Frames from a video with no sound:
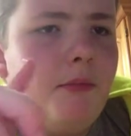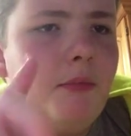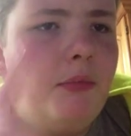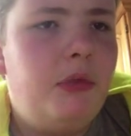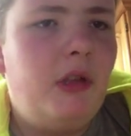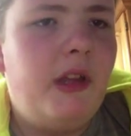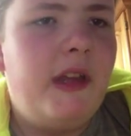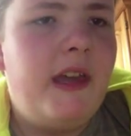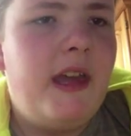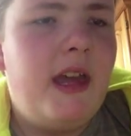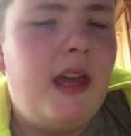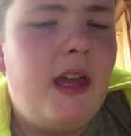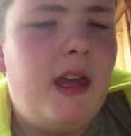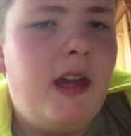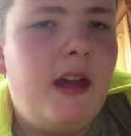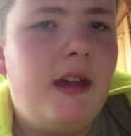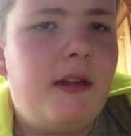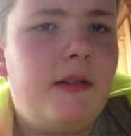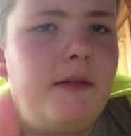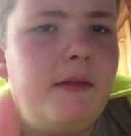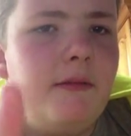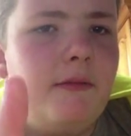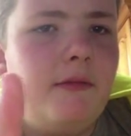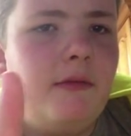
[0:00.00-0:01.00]
Blade
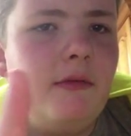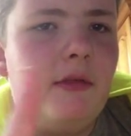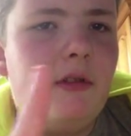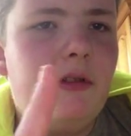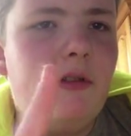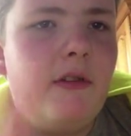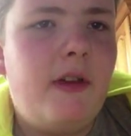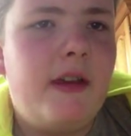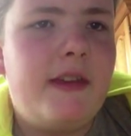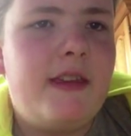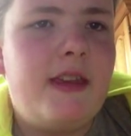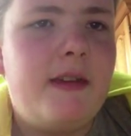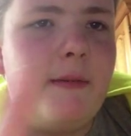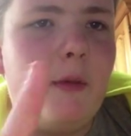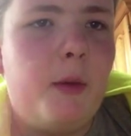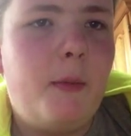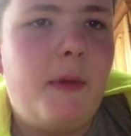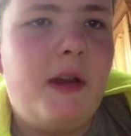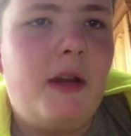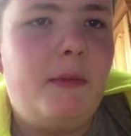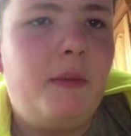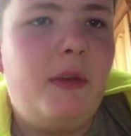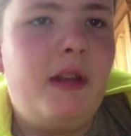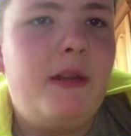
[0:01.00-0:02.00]
and Light Cinema
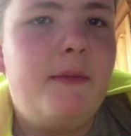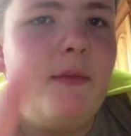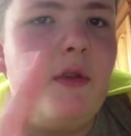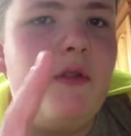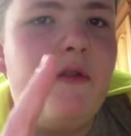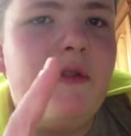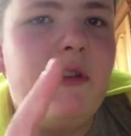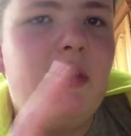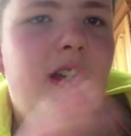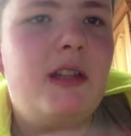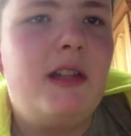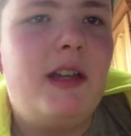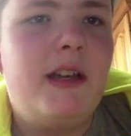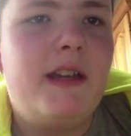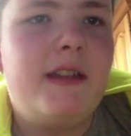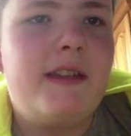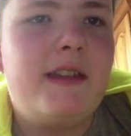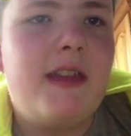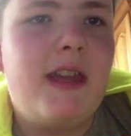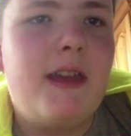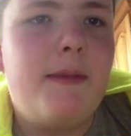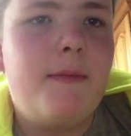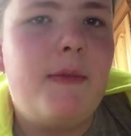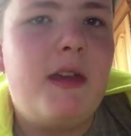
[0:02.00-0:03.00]
made a Blade movie.
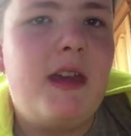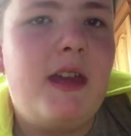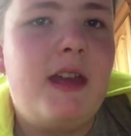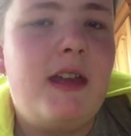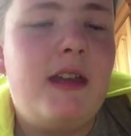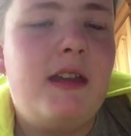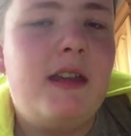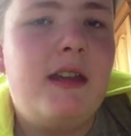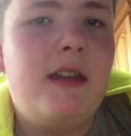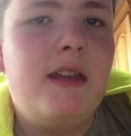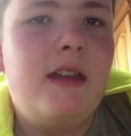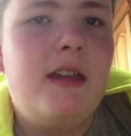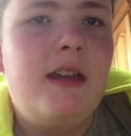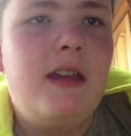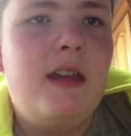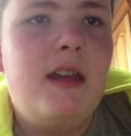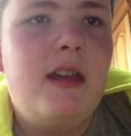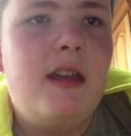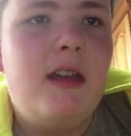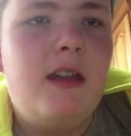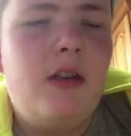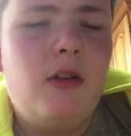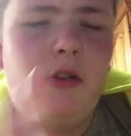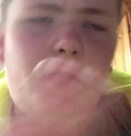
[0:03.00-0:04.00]
Lionsgate made,
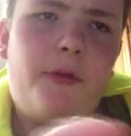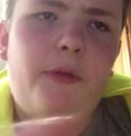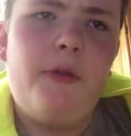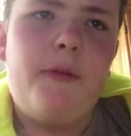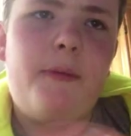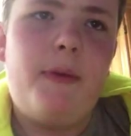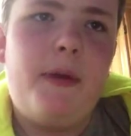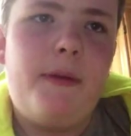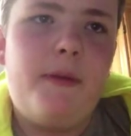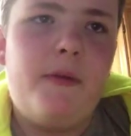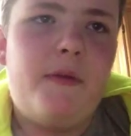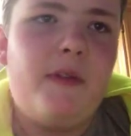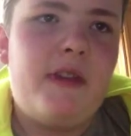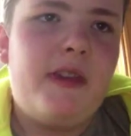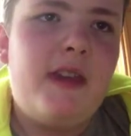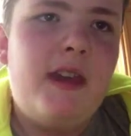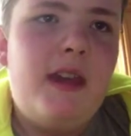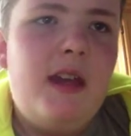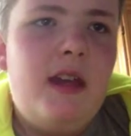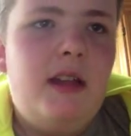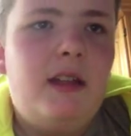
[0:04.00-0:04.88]
or 3 Blade movies.